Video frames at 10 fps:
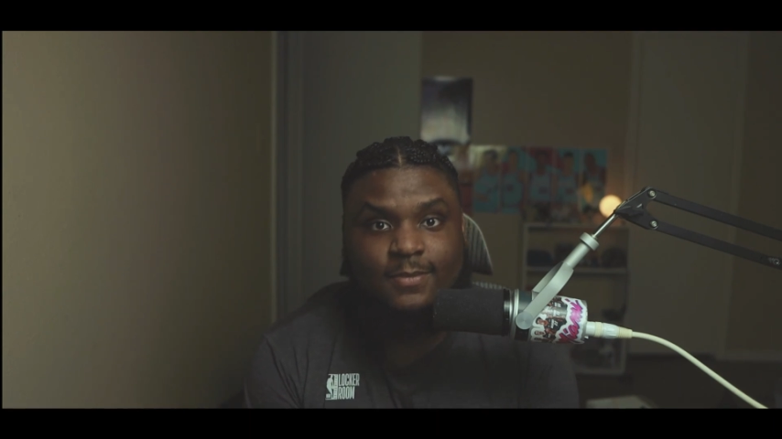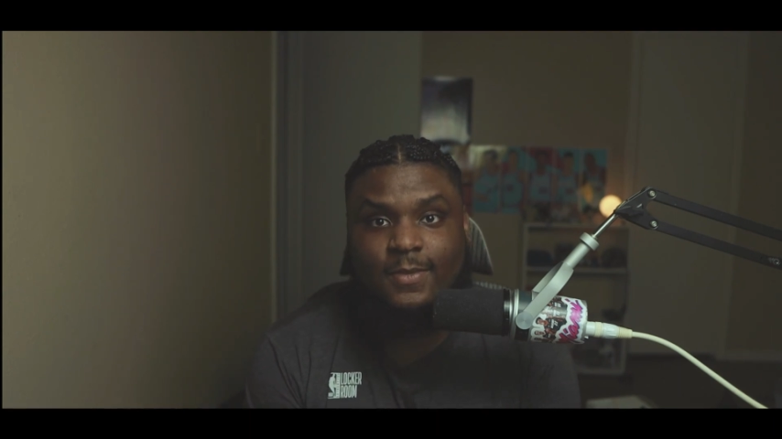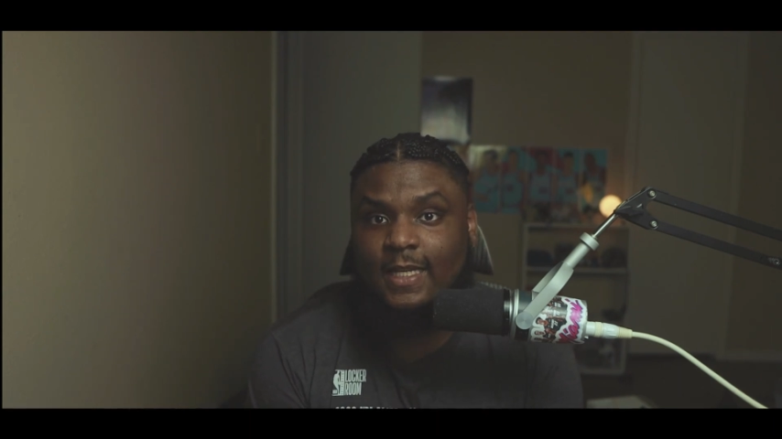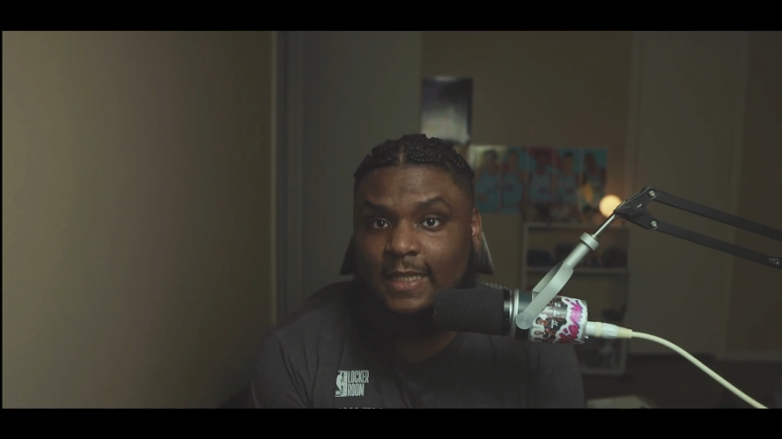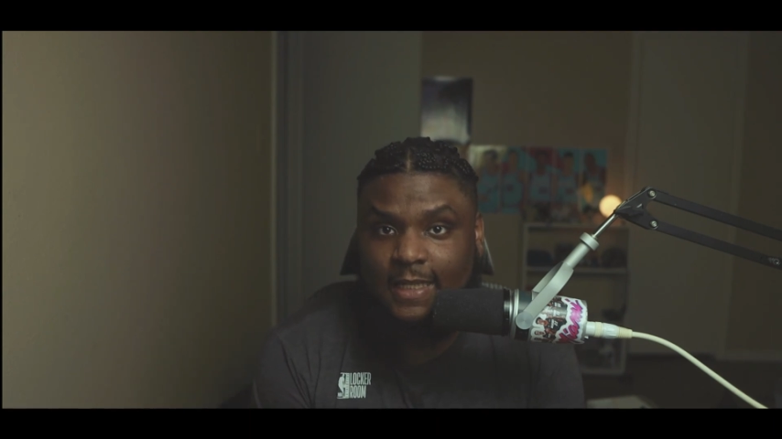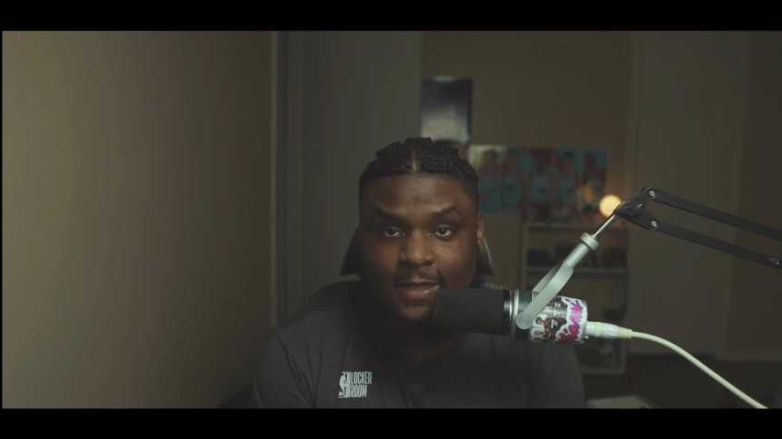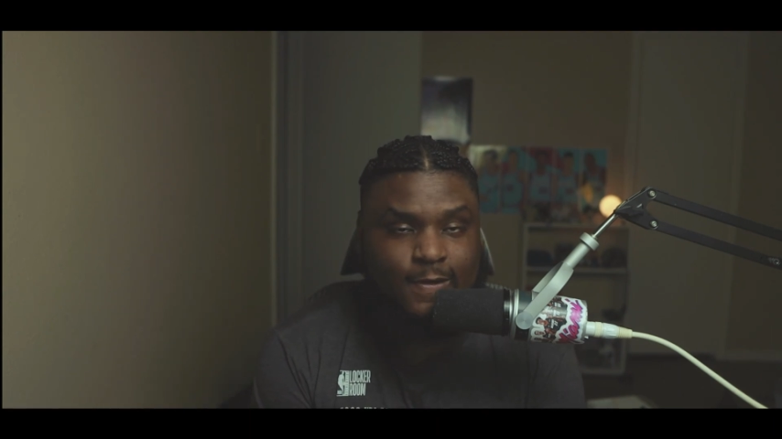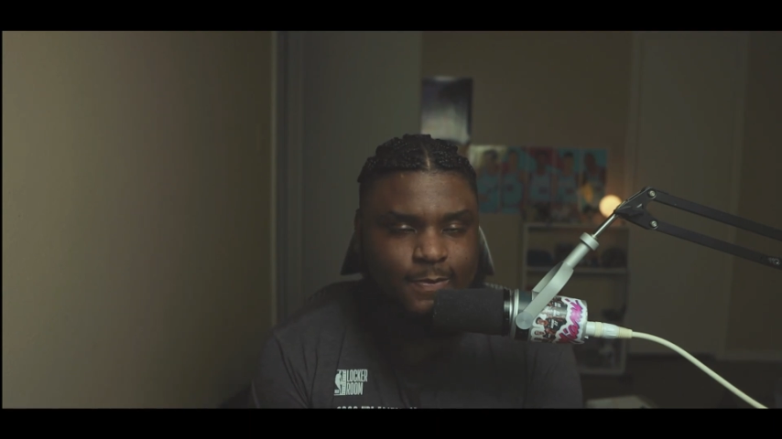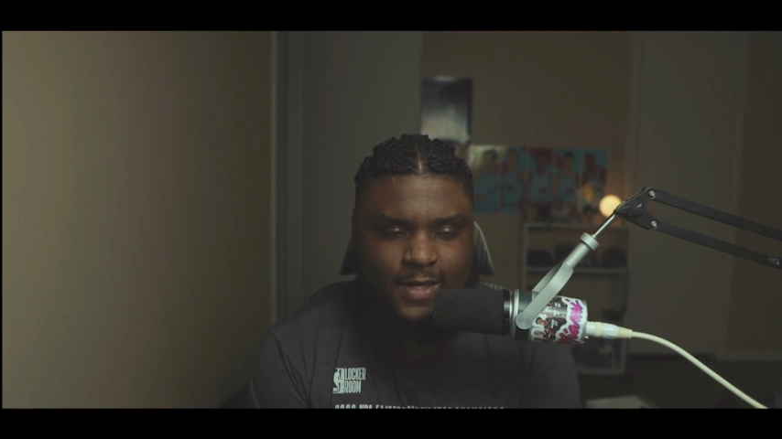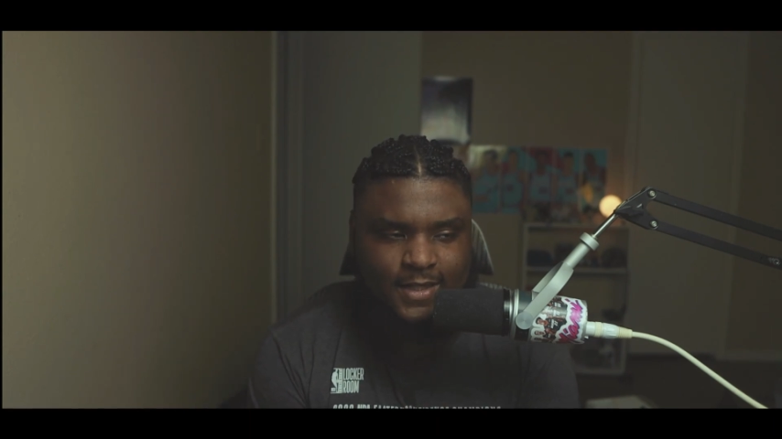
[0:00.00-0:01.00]
clean
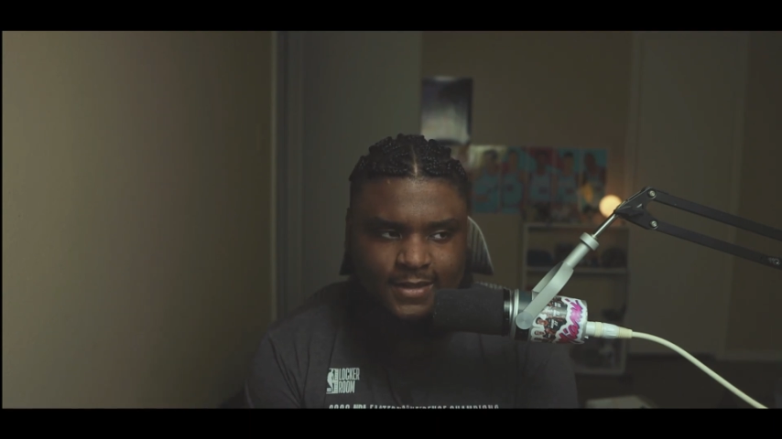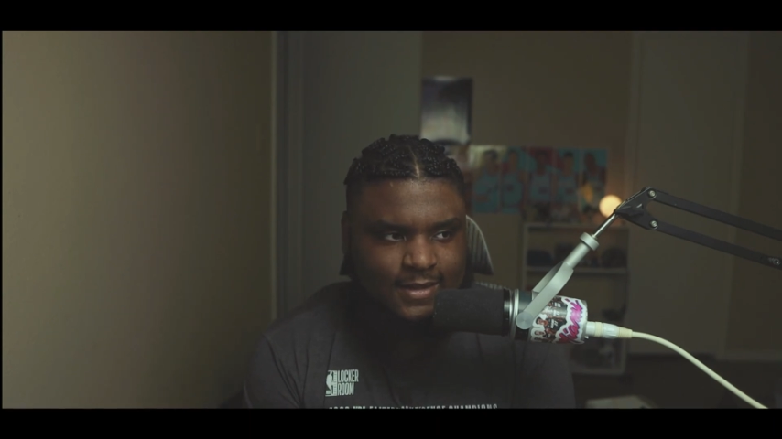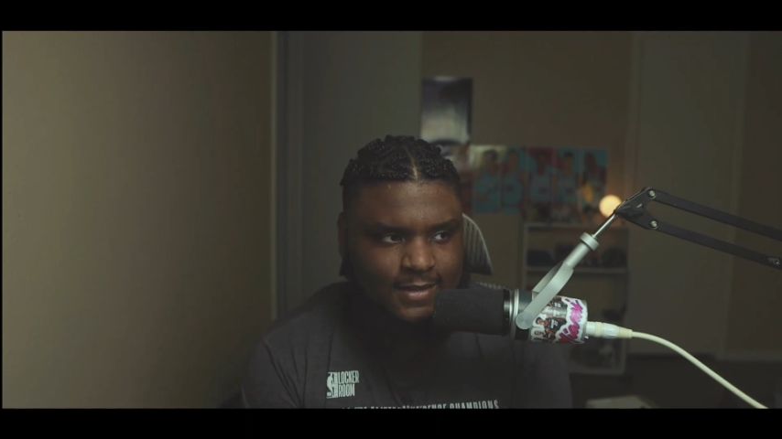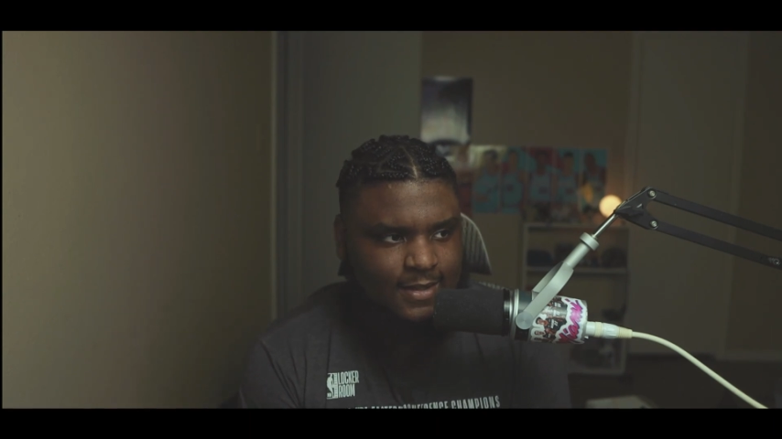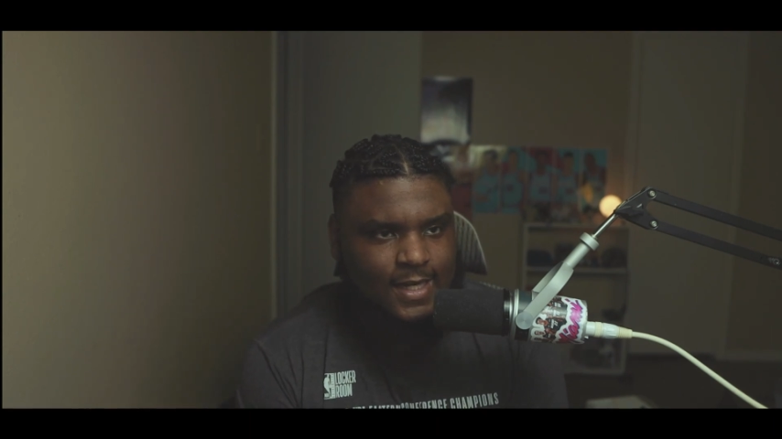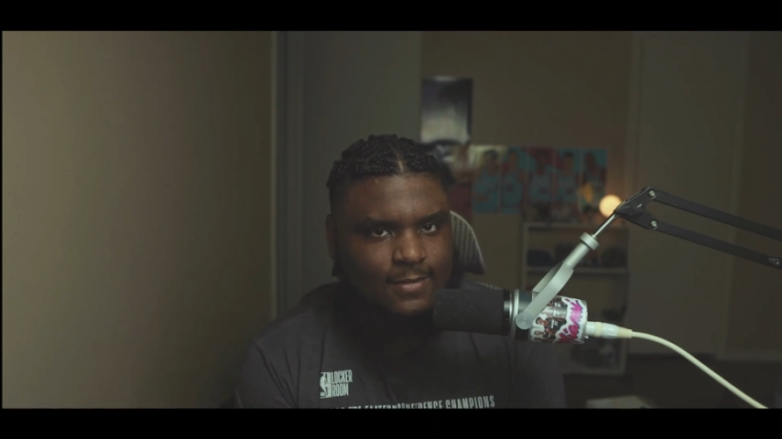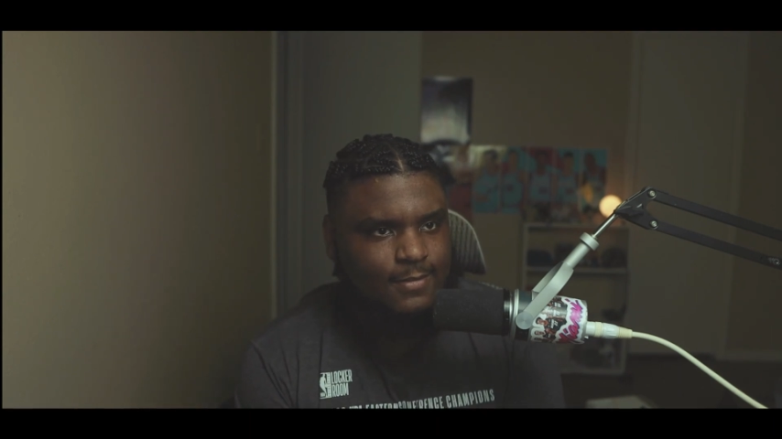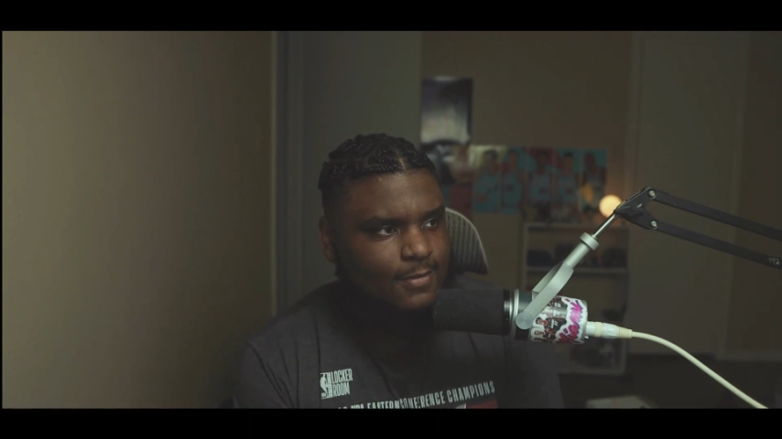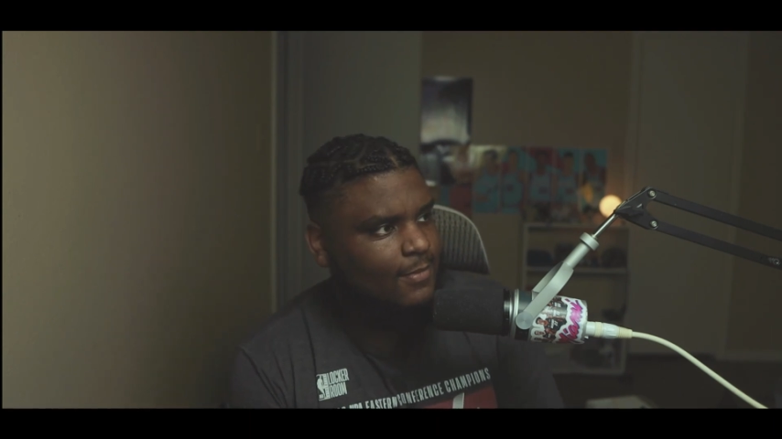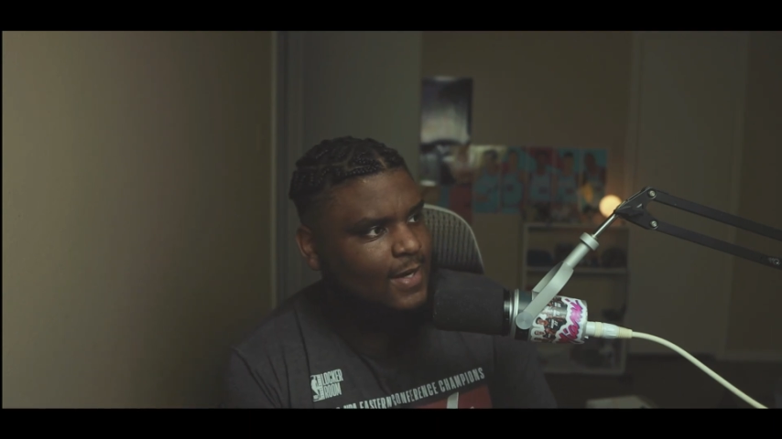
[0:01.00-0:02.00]
with punches and, and
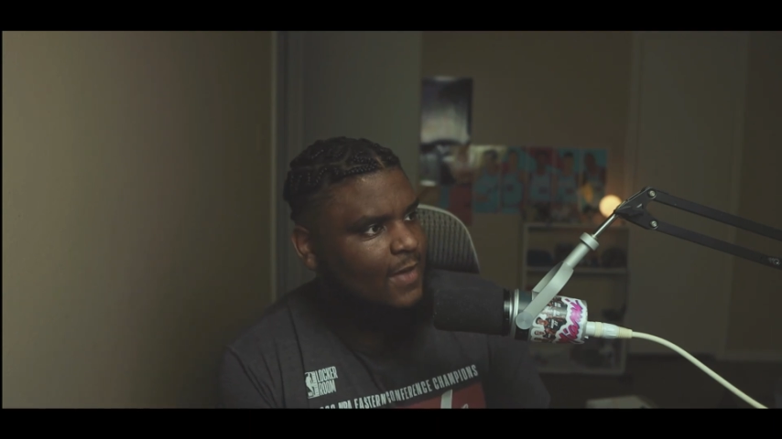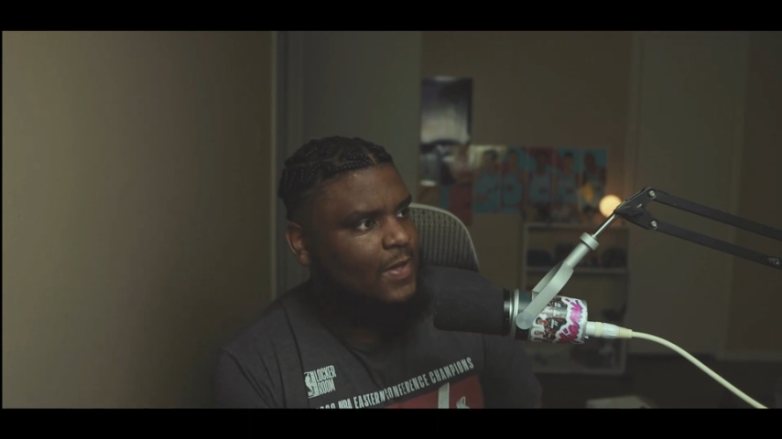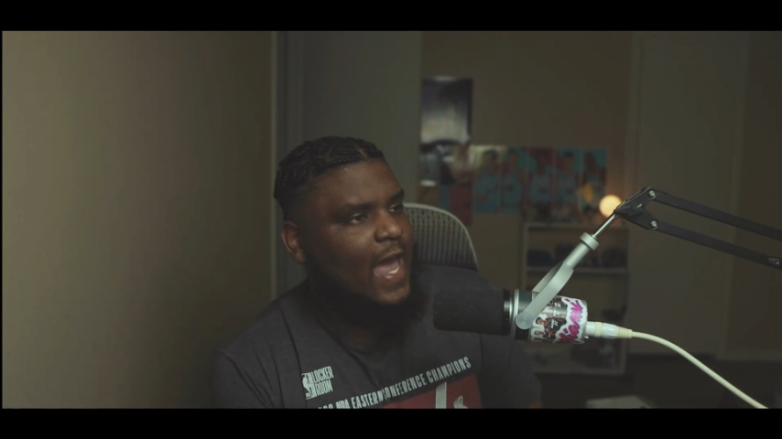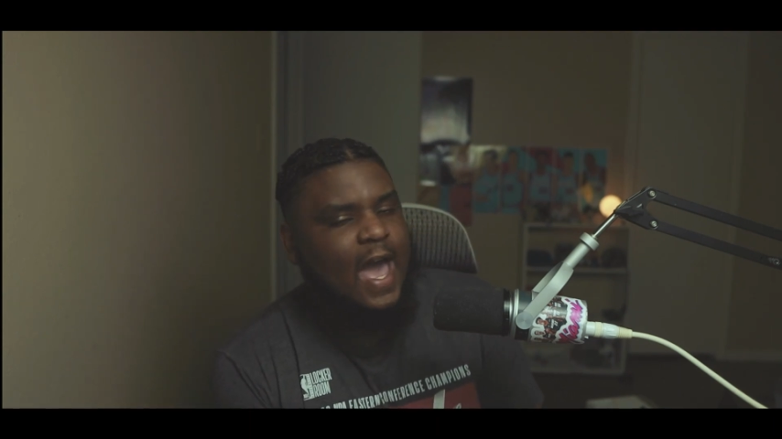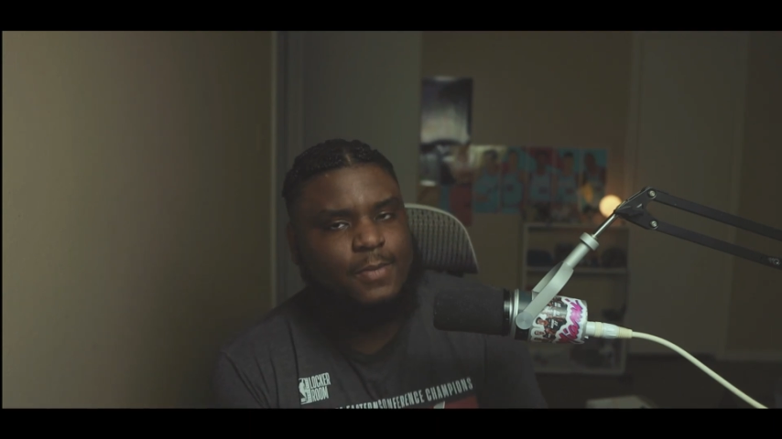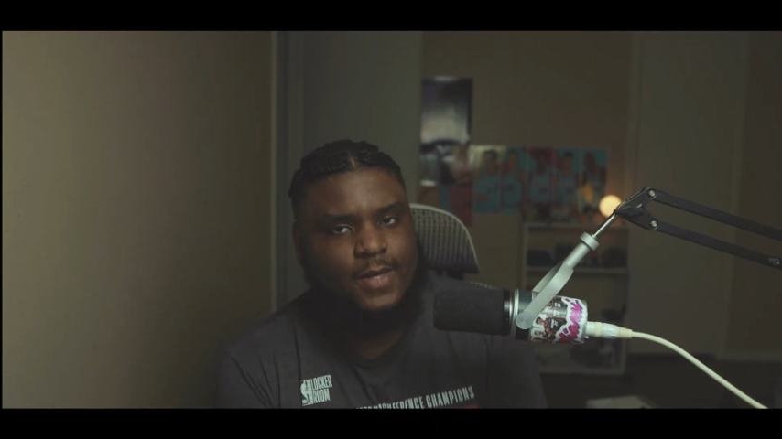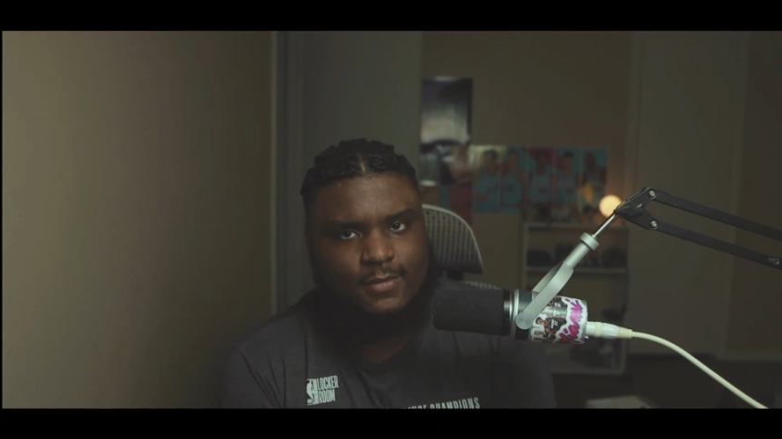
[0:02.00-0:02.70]
nothing happening.